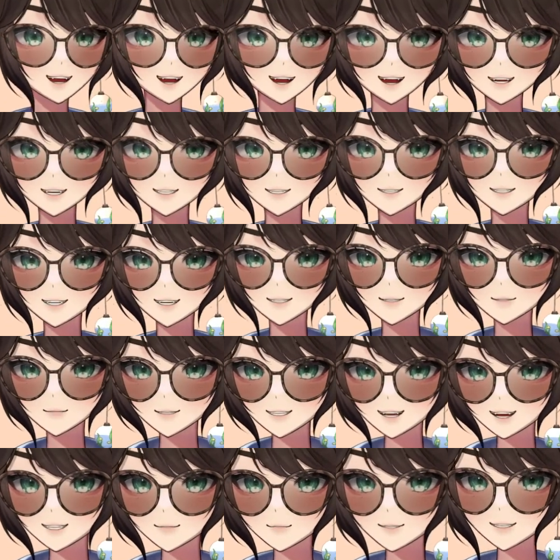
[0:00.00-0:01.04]
So we
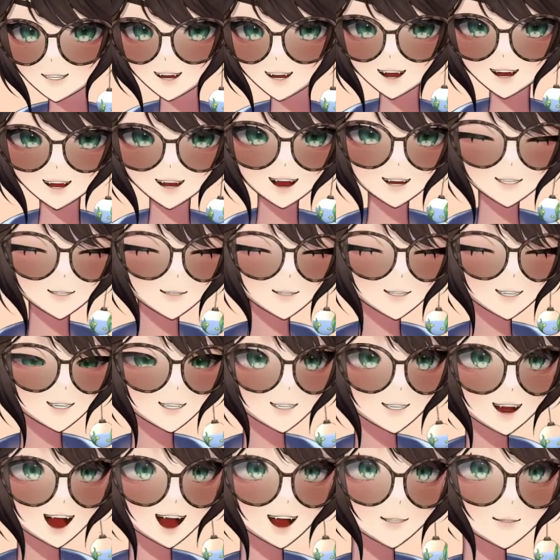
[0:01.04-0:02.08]
have the League of Legends
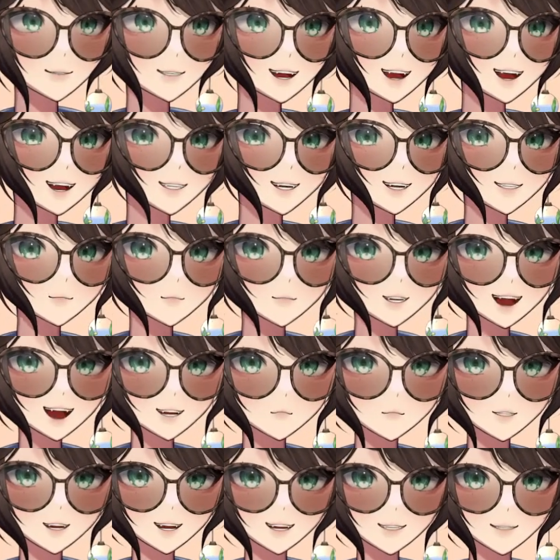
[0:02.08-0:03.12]
sessions that'll be keeping
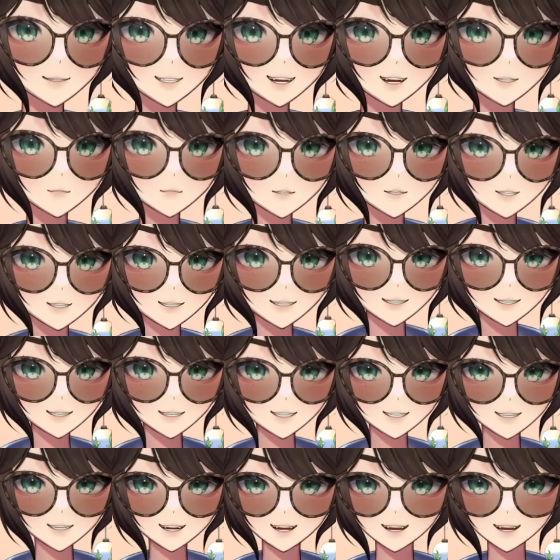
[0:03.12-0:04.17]
us company tonight.